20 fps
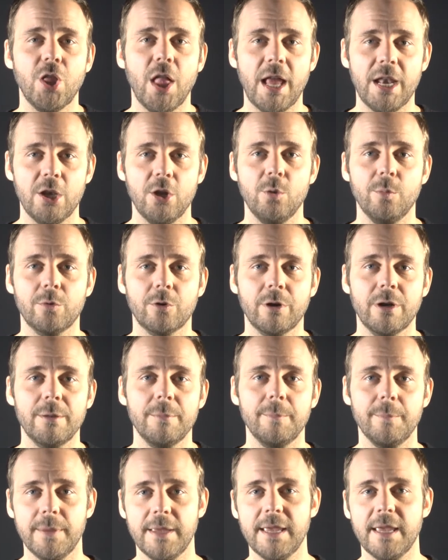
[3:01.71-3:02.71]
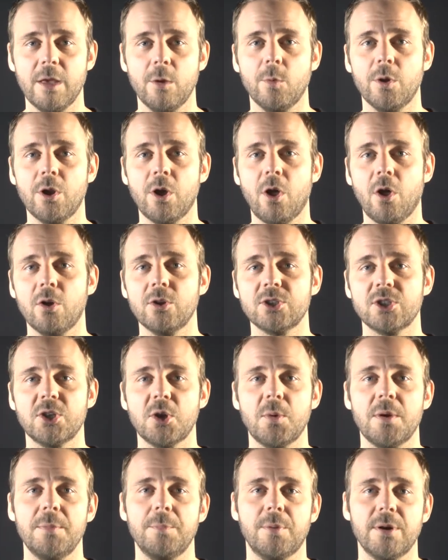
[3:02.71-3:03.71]
and numerate being would
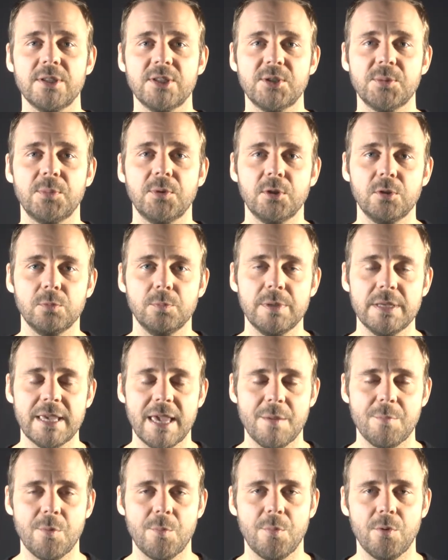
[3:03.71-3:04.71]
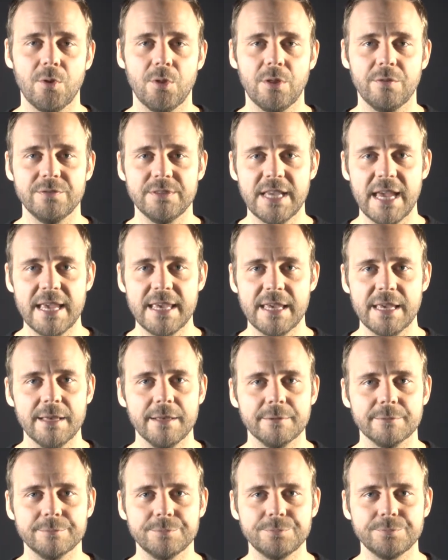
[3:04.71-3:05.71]
also in principle be capable of
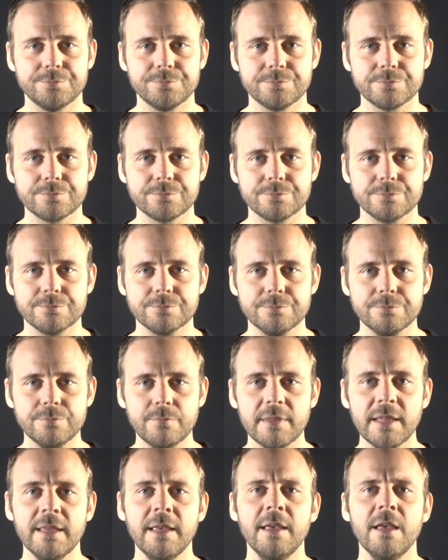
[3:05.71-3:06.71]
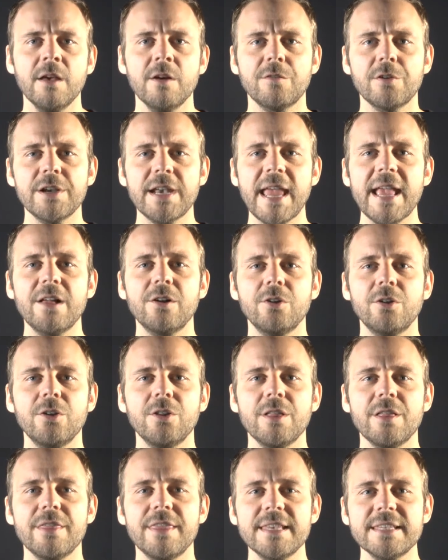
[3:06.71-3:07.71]
taking. For
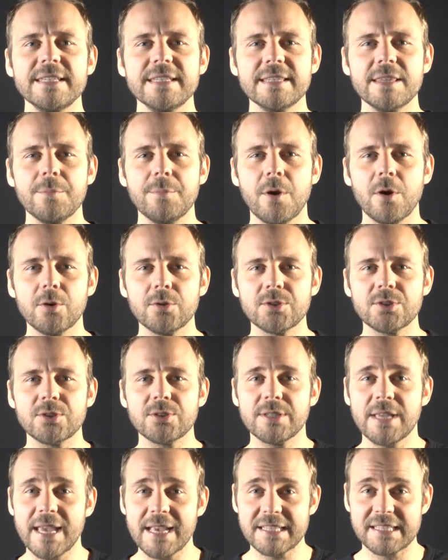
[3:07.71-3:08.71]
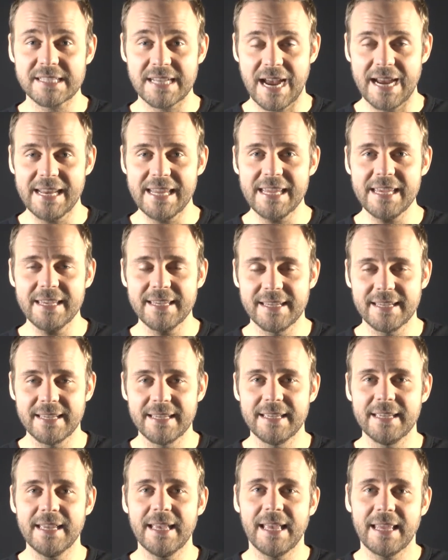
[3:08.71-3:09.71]
Nagel, this is the most exciting
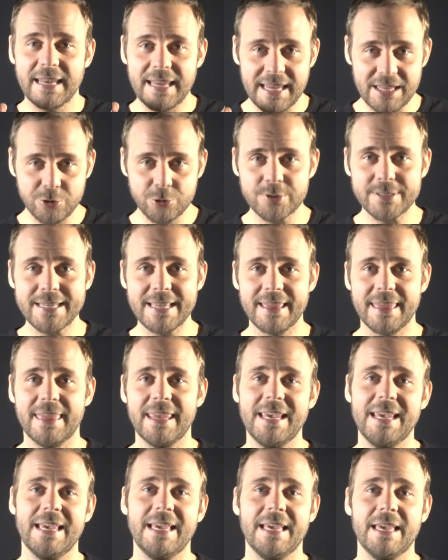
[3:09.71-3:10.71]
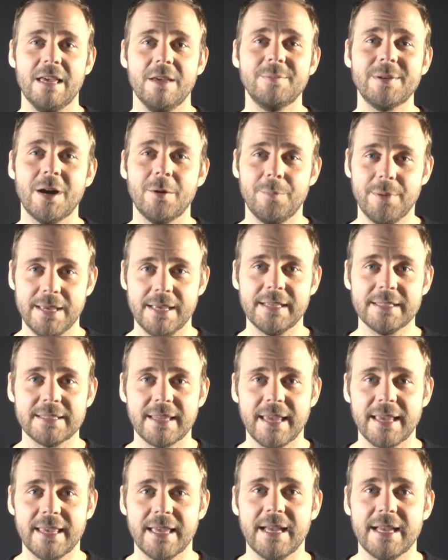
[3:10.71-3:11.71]
and interesting thing about beings
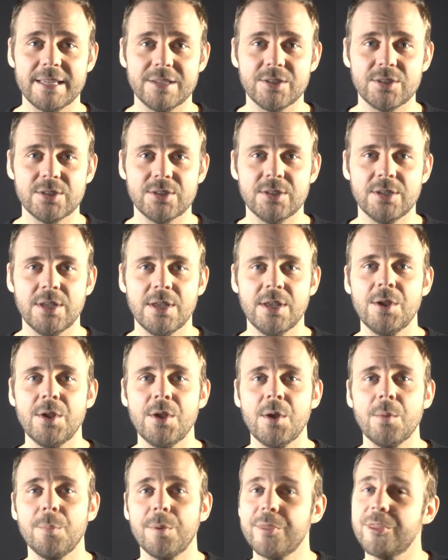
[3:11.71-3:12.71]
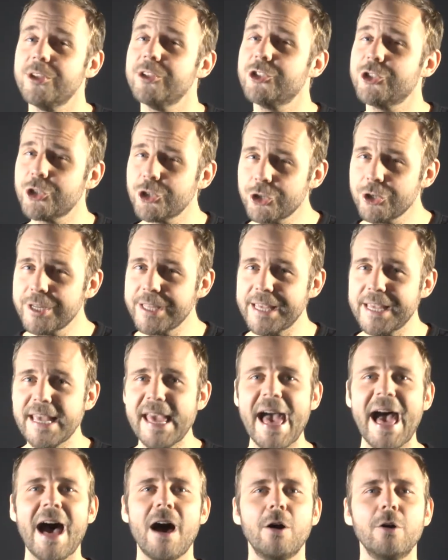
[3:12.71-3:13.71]
like us. But the journey
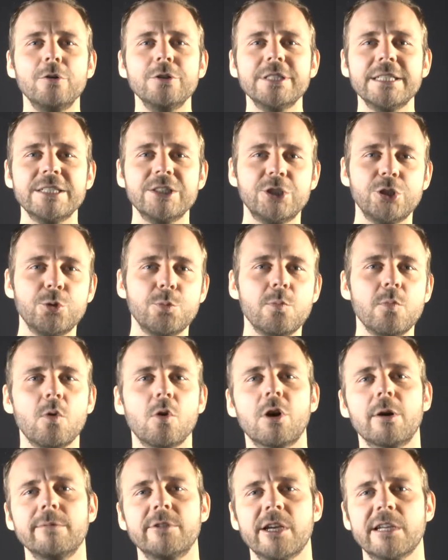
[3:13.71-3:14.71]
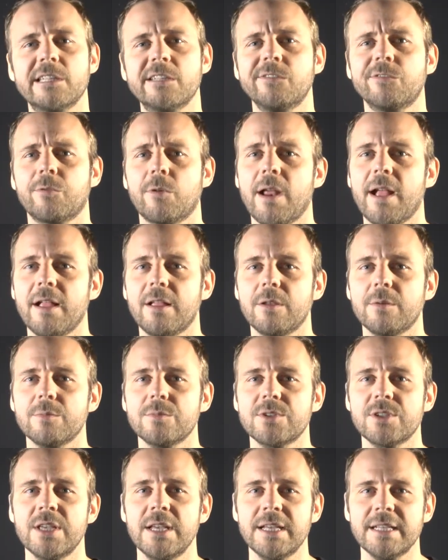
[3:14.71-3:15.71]
out into more objective
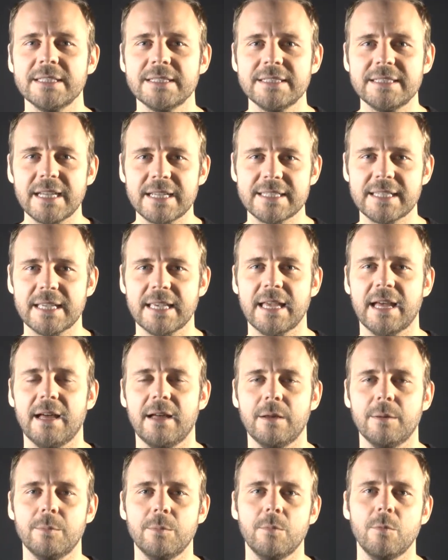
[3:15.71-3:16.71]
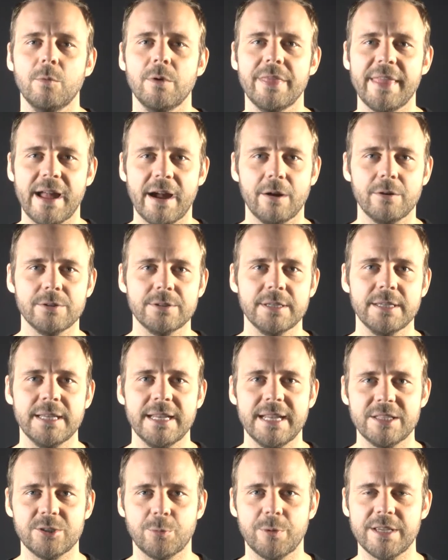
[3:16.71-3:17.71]
realms doesn't come without
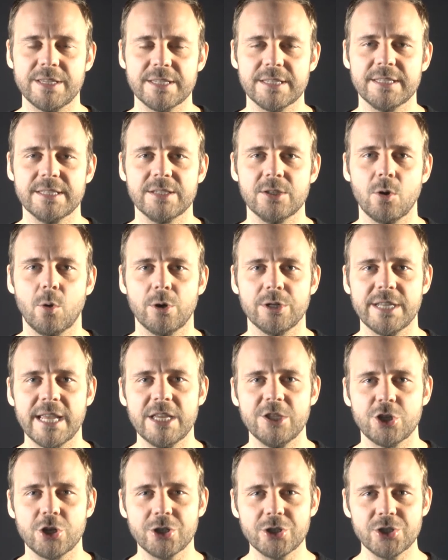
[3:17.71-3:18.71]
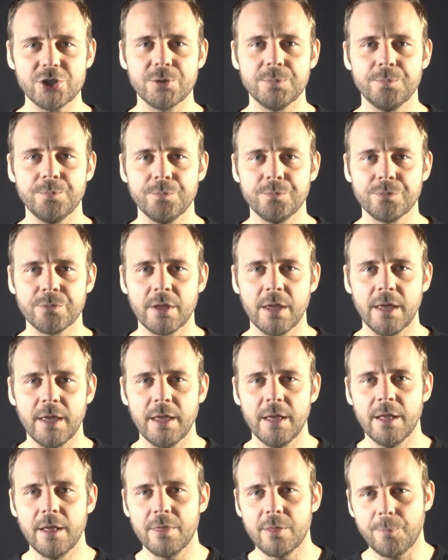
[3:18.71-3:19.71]
its risks or dangers.
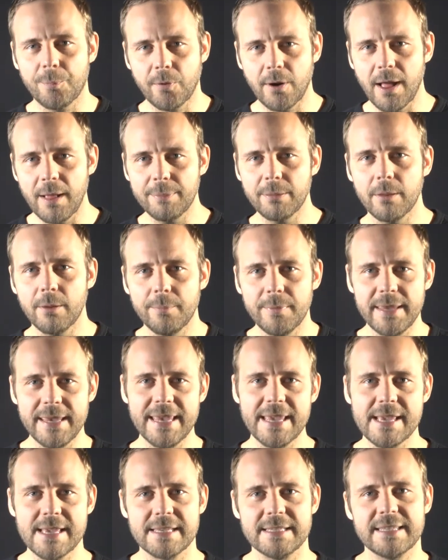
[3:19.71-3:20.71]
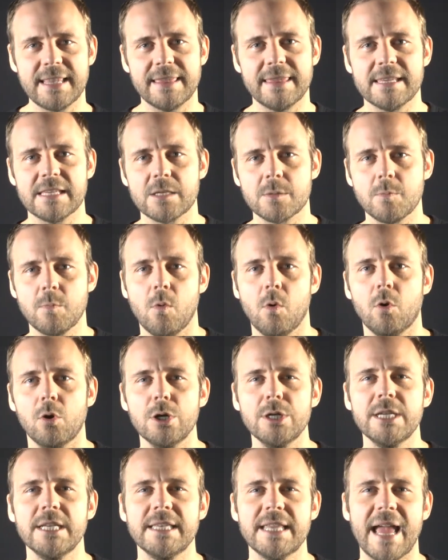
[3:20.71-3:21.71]
The problem is that this more
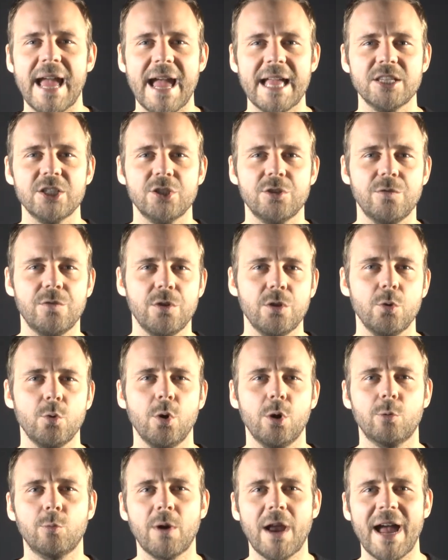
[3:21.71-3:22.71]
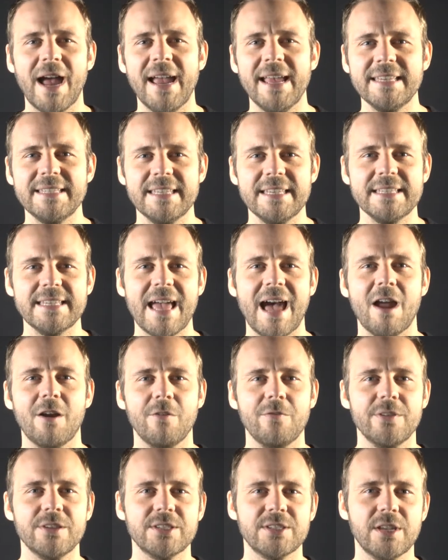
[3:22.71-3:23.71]
detached view arises out
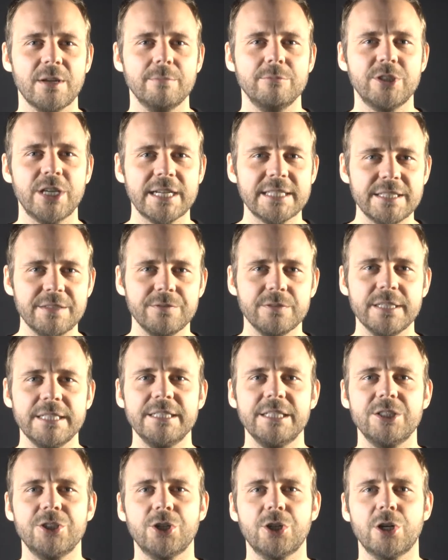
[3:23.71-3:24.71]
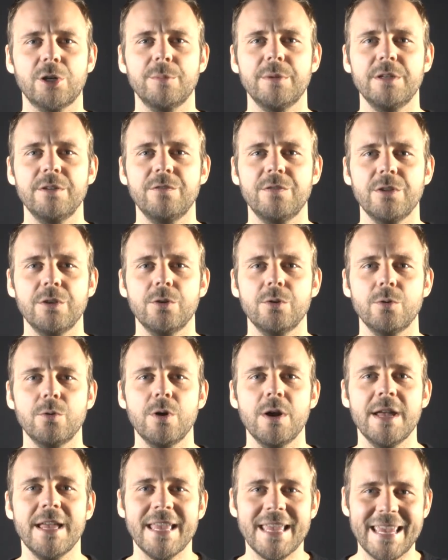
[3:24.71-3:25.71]
of the subjectively determined
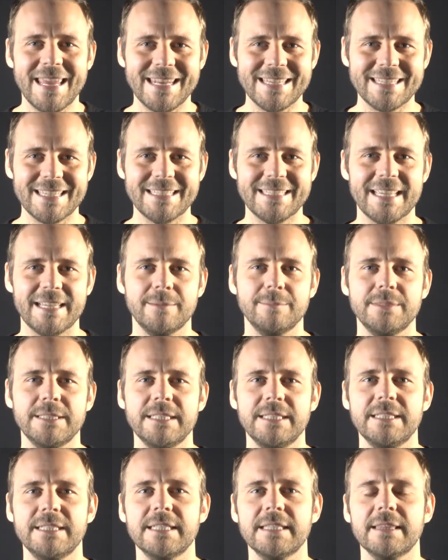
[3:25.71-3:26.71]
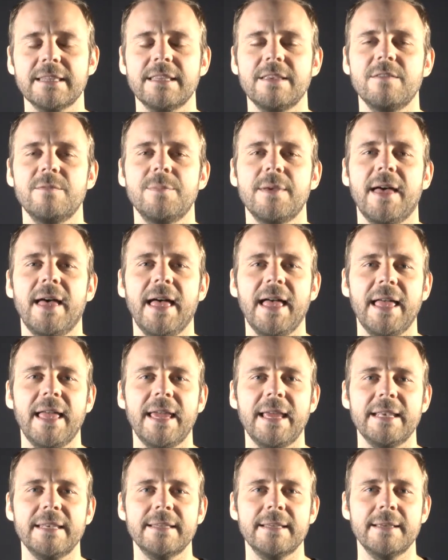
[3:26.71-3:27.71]
view it is attempting to leave
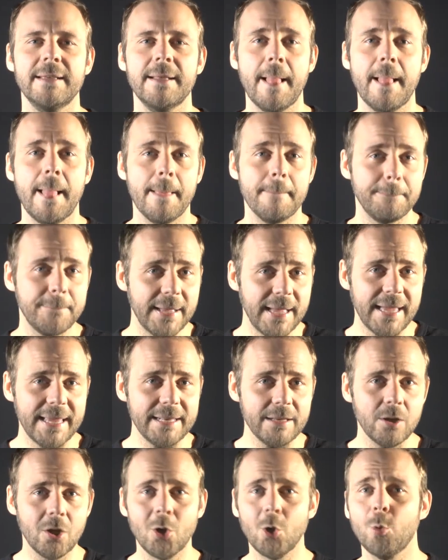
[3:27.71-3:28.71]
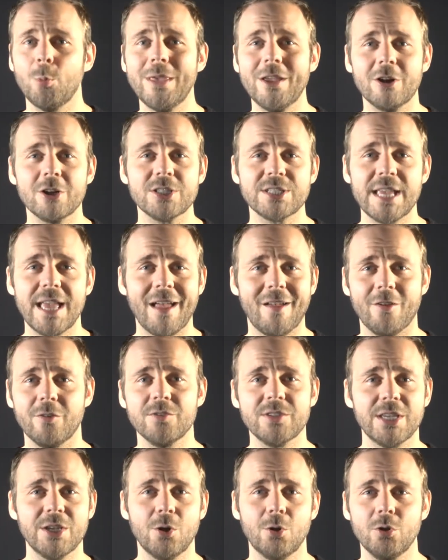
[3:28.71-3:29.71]
behind. But we
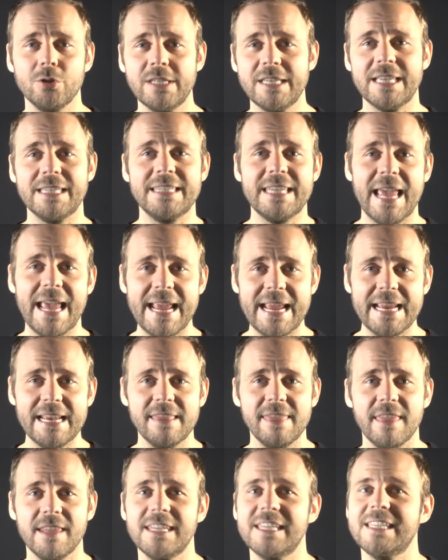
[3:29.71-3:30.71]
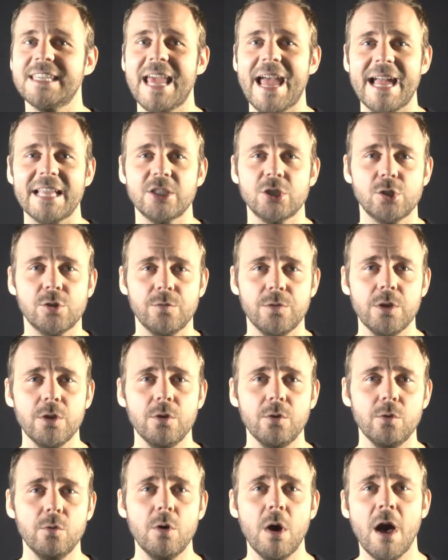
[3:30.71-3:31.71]
ourselves can only attain the detached
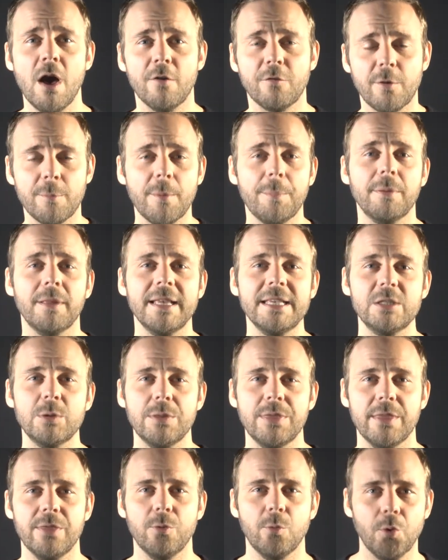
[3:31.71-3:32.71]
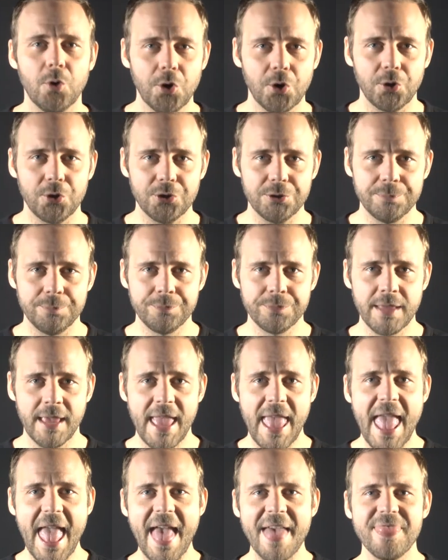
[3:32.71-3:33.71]
view from a place within the world,
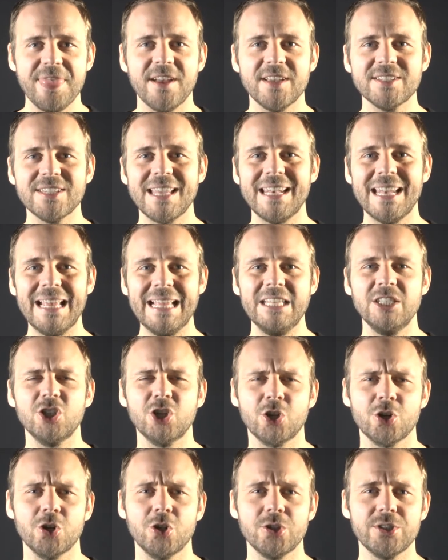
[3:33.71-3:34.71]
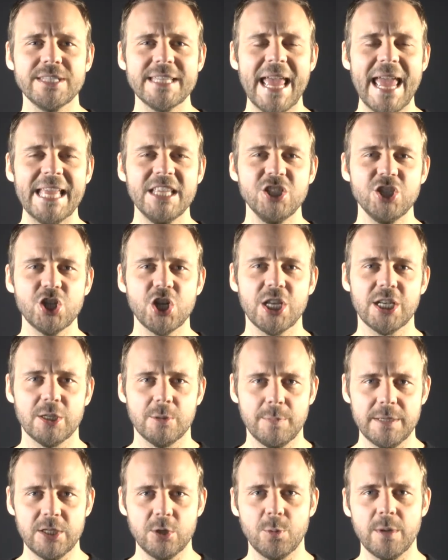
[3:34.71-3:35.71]
and thus an internal tension
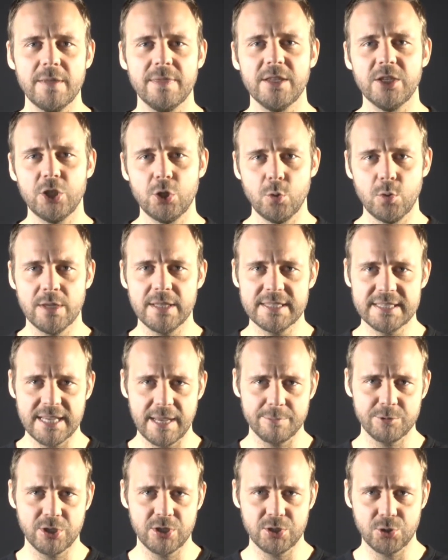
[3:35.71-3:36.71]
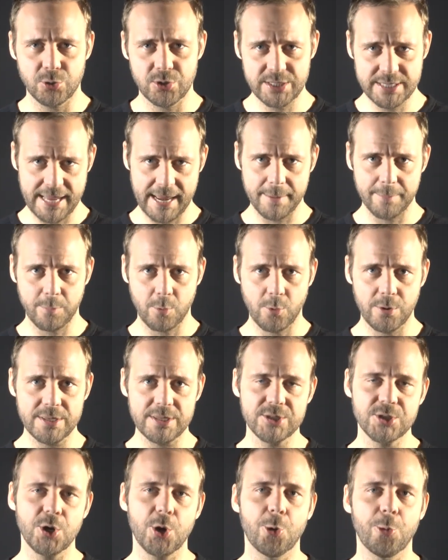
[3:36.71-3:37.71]
between the two conceptions or
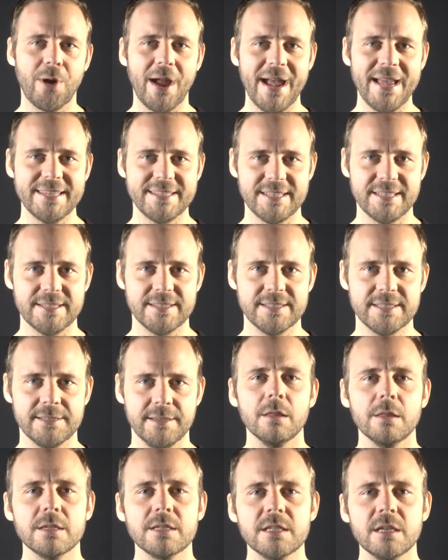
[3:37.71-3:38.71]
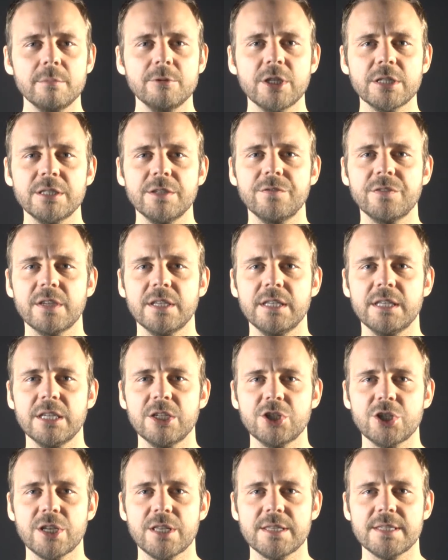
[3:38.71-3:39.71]
standpoints arises. The subjective
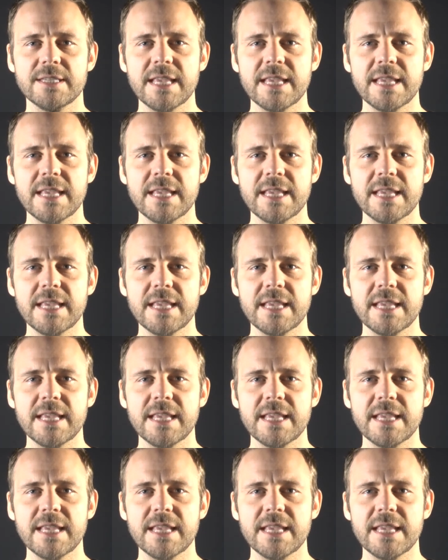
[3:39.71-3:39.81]
conditions